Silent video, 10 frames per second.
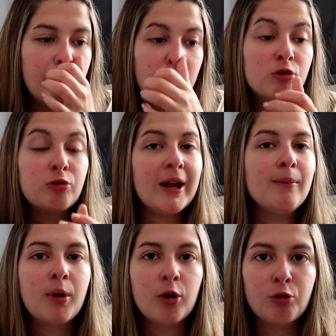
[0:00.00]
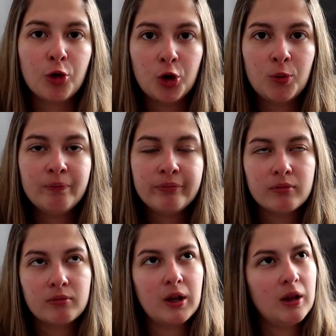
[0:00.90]
The Rainbow Room,
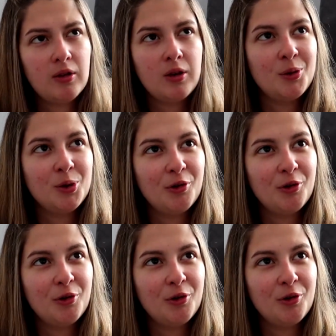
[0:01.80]
is it called